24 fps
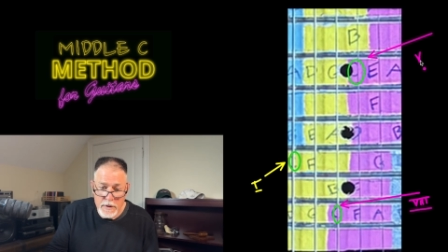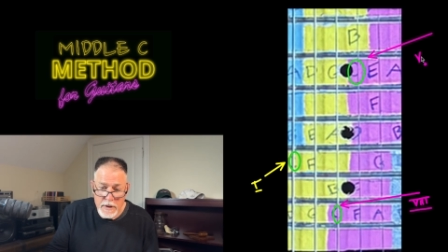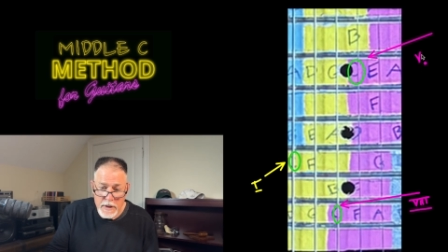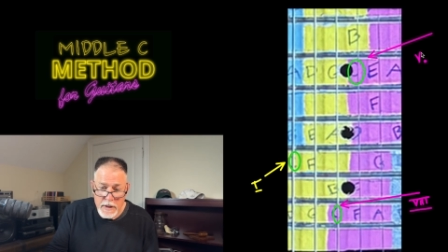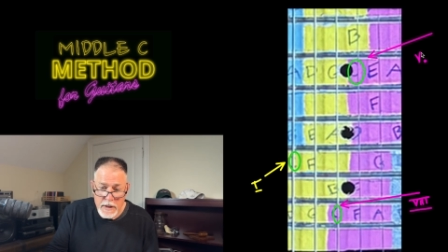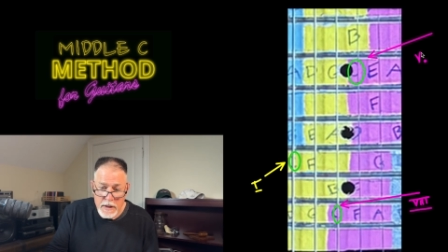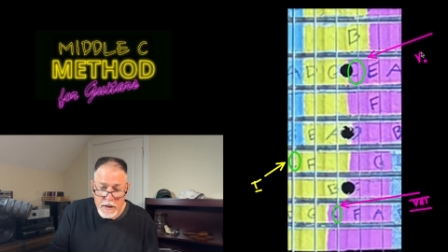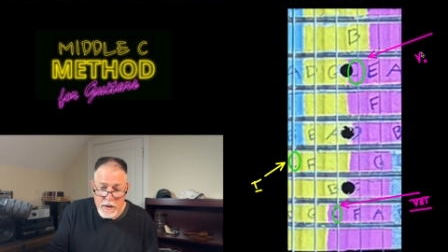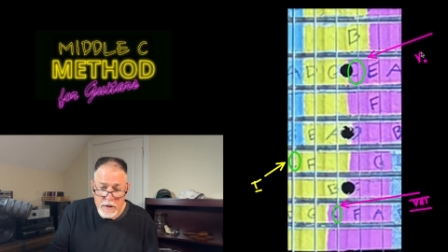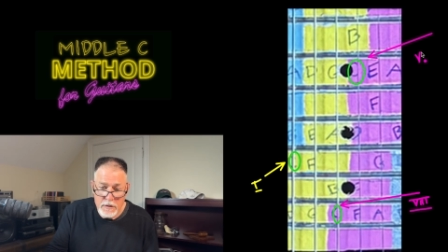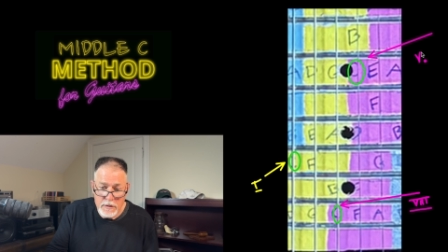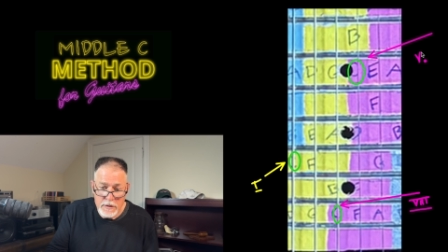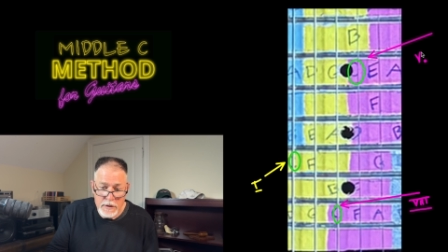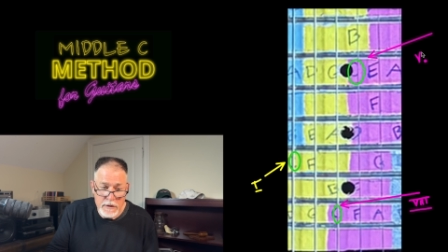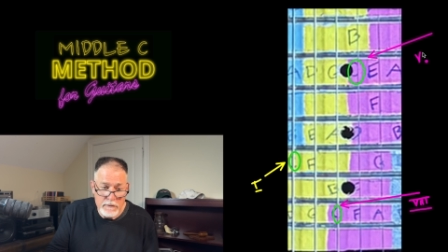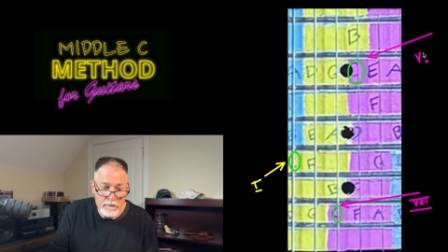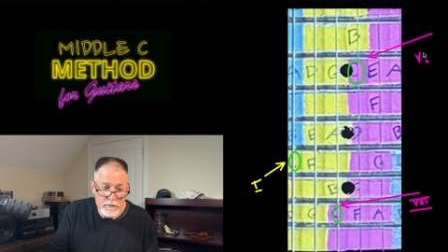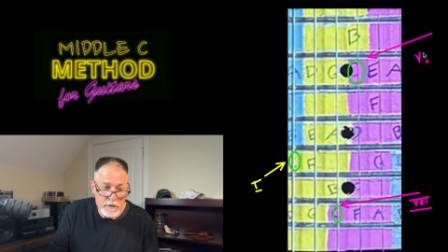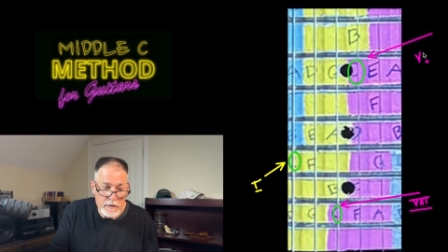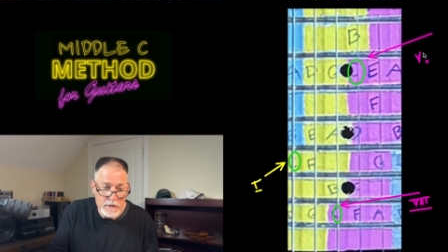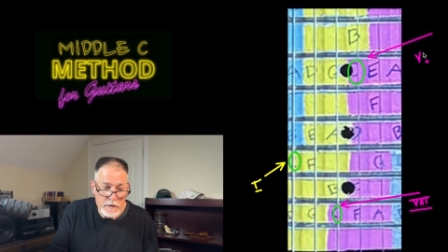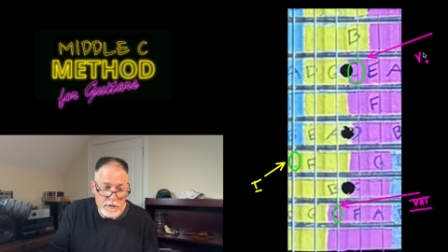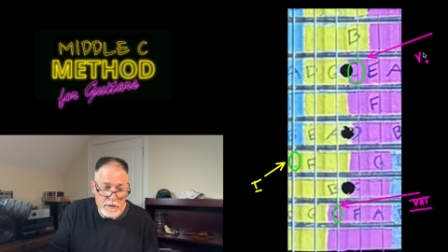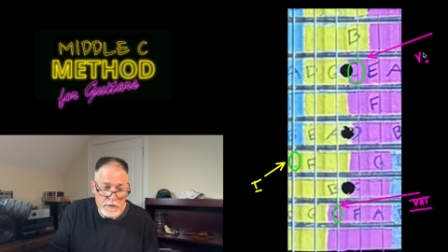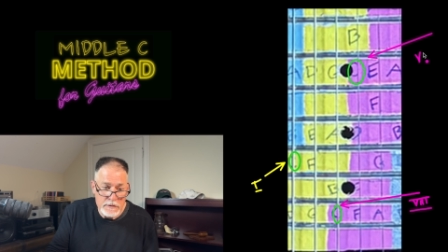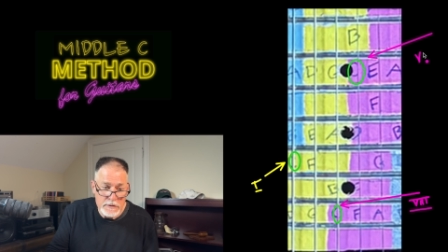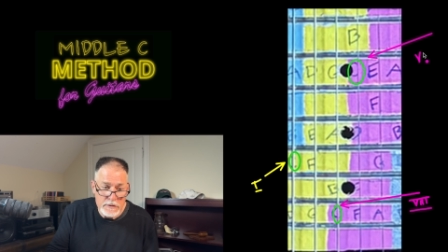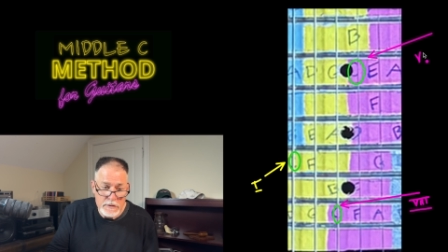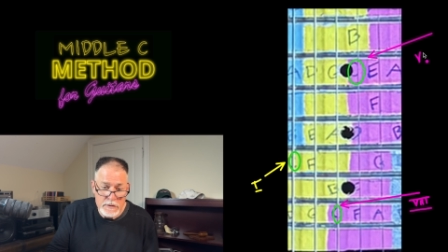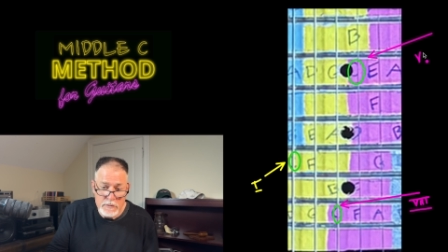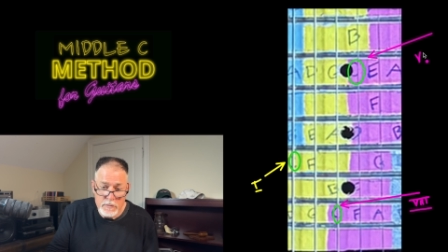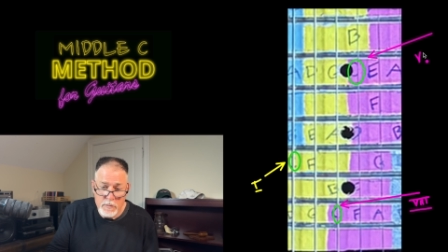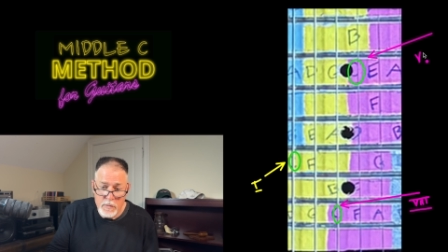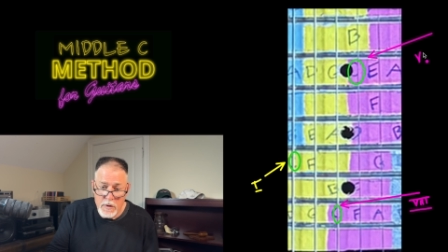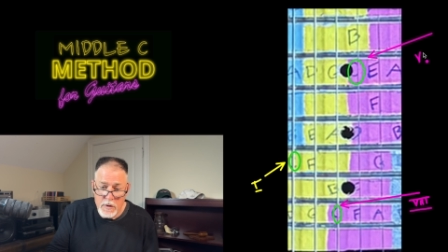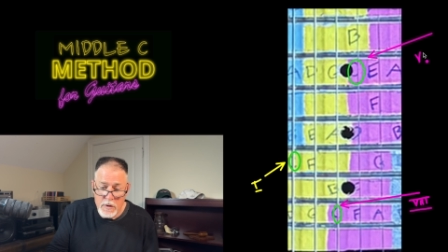now and everything is
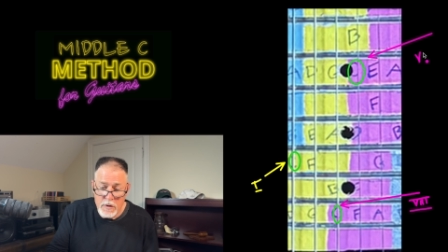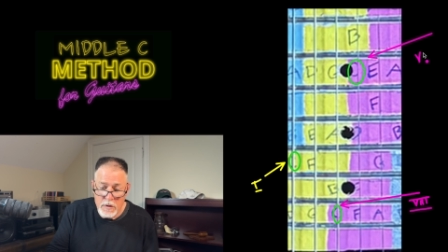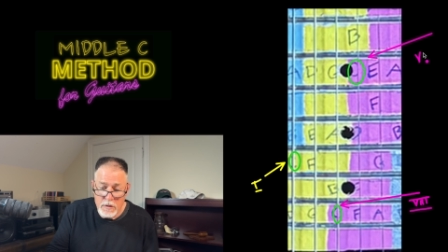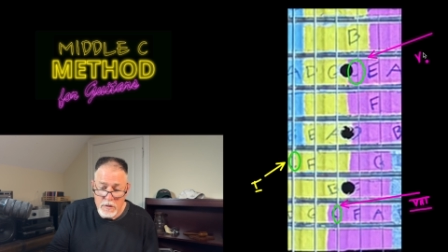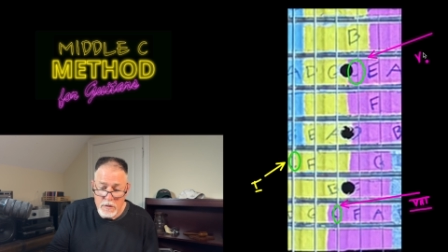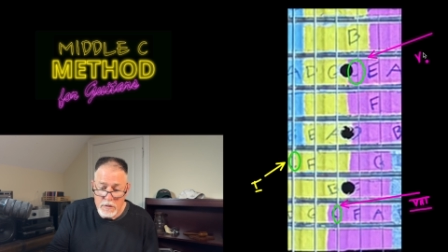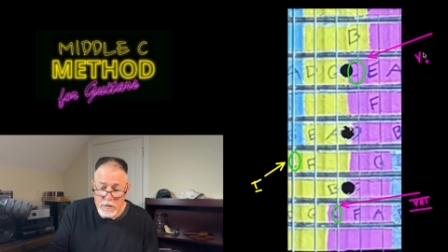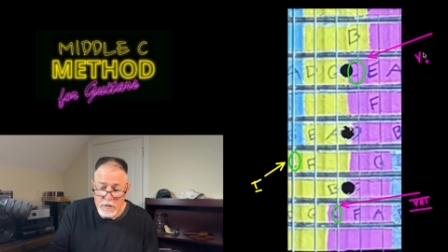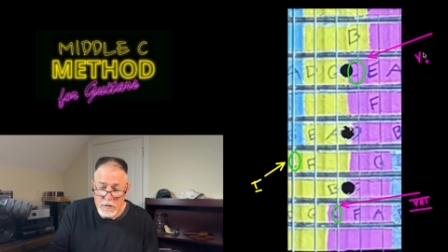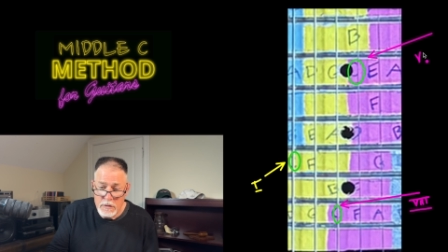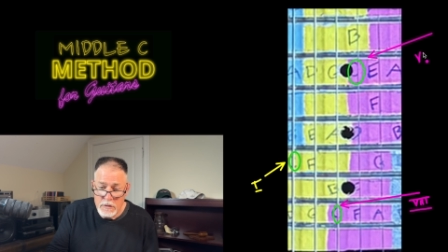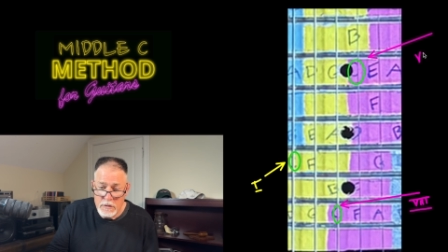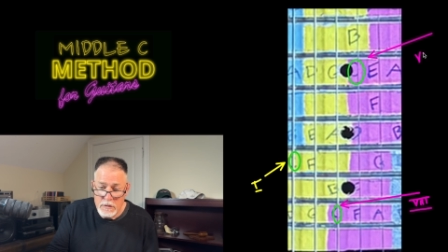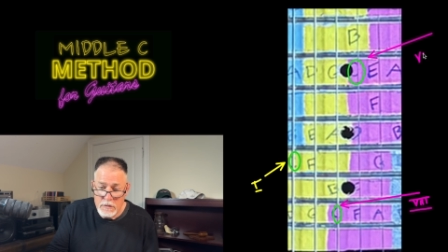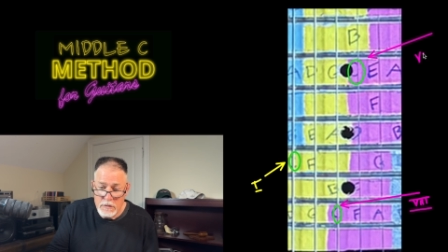smaller,